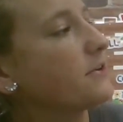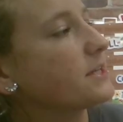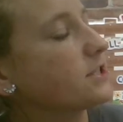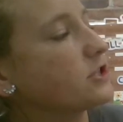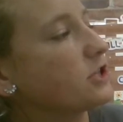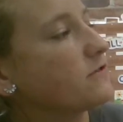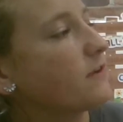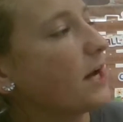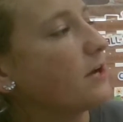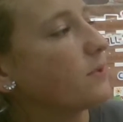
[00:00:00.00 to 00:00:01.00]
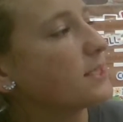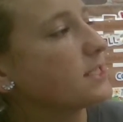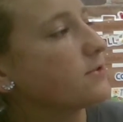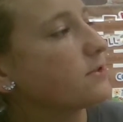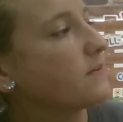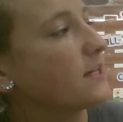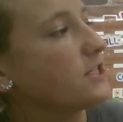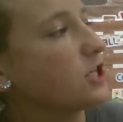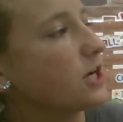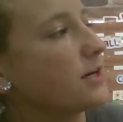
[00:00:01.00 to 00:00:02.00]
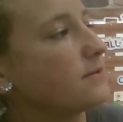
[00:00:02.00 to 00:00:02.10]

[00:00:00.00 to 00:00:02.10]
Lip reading: search and find rescue adventure?